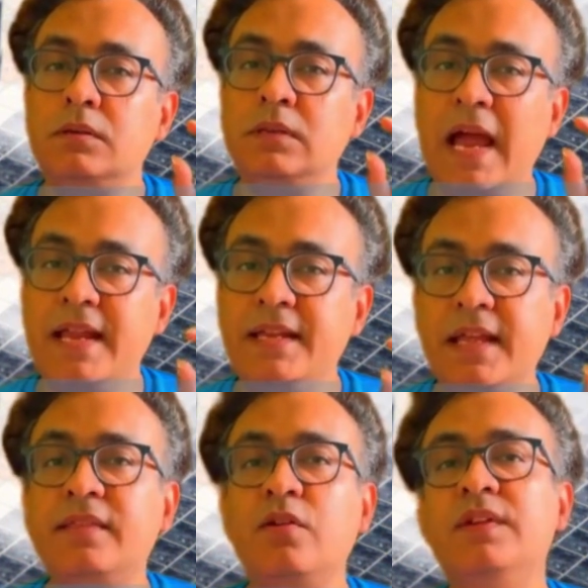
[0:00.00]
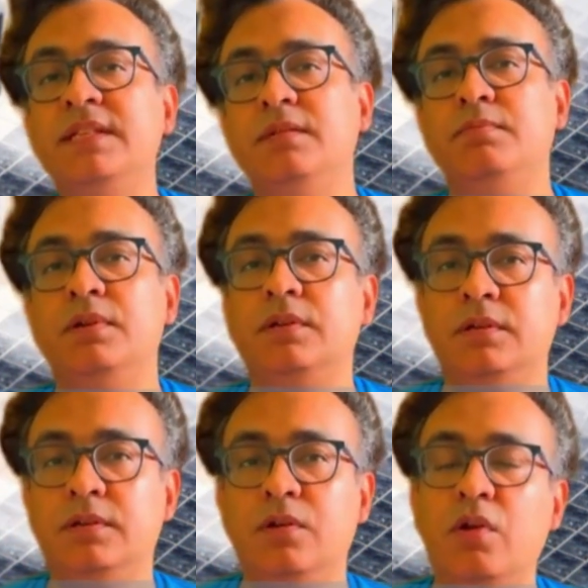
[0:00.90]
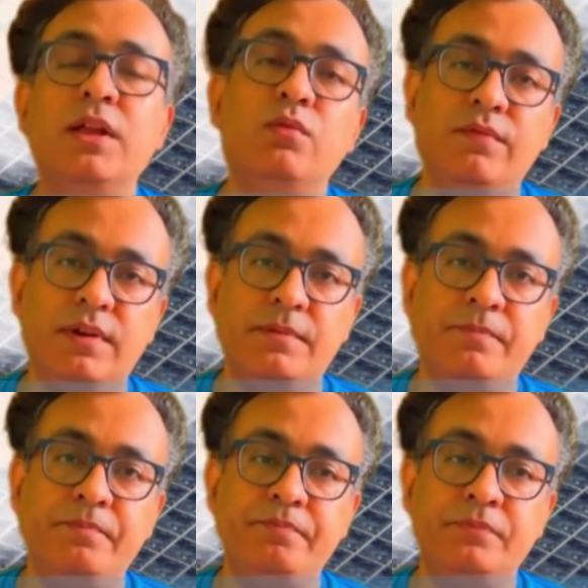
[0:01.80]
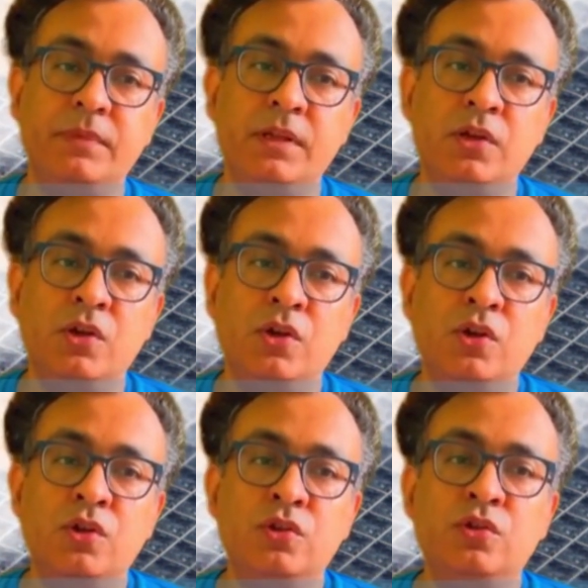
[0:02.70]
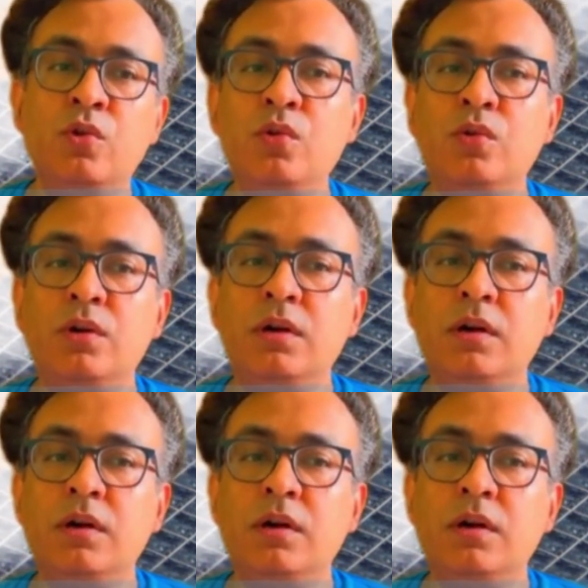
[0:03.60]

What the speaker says: tininess of a chip on a wafer. So